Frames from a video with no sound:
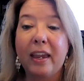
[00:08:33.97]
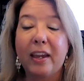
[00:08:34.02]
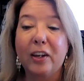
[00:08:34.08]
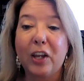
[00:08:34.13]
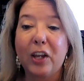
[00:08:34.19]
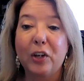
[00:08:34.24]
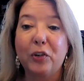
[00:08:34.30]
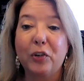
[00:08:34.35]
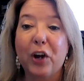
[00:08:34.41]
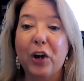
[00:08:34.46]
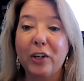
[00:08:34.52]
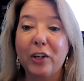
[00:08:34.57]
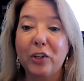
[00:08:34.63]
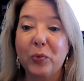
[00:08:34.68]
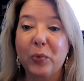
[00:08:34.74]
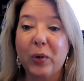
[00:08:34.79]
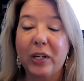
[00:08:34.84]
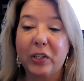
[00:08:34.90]
and, and
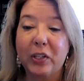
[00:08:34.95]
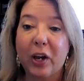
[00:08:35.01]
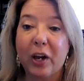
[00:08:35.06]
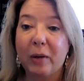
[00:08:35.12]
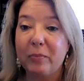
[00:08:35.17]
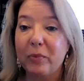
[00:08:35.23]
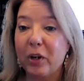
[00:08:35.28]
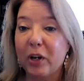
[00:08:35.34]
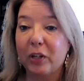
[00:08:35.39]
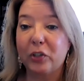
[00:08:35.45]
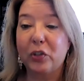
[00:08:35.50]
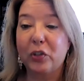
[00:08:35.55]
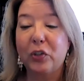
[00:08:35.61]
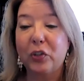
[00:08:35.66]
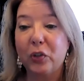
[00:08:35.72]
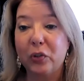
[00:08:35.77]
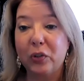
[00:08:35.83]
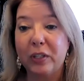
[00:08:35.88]
graduate
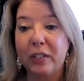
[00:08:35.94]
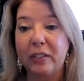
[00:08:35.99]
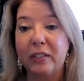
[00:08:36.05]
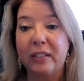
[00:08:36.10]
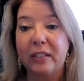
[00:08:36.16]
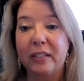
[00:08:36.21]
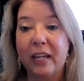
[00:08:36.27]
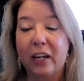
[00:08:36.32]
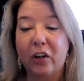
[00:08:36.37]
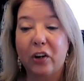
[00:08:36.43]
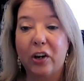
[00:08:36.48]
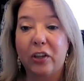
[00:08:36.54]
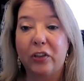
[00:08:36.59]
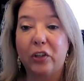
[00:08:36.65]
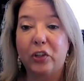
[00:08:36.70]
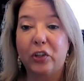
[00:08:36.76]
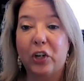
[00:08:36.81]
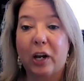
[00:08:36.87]
top-notch students to
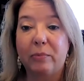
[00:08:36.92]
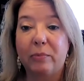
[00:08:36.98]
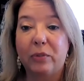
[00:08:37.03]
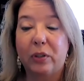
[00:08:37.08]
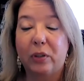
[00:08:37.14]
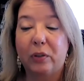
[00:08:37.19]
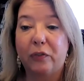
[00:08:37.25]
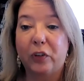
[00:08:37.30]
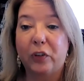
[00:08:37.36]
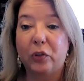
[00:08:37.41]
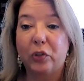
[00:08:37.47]
take on the jobs of the